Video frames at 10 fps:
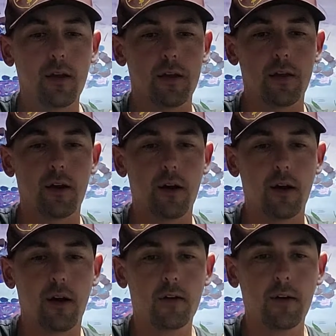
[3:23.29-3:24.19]
It's
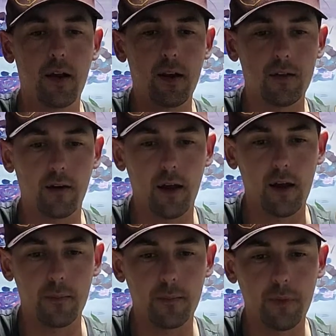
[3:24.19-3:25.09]
a 180
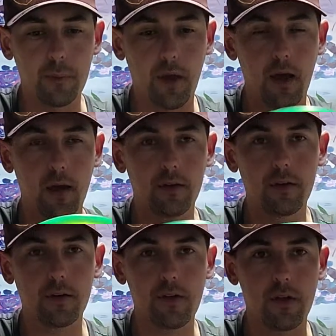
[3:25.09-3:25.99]
gram penned
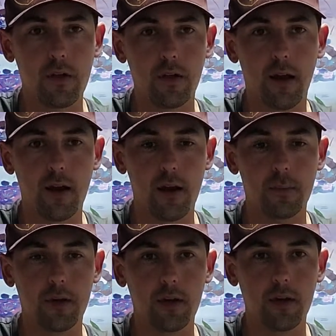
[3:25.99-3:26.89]
C-Line
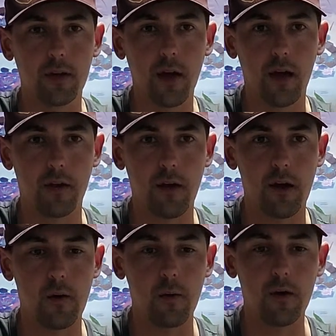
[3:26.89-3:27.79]
MD
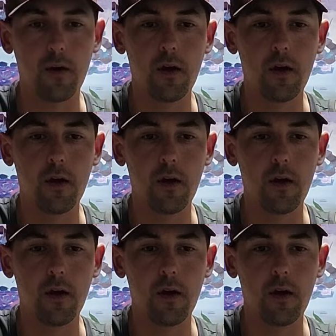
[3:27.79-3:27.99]
XL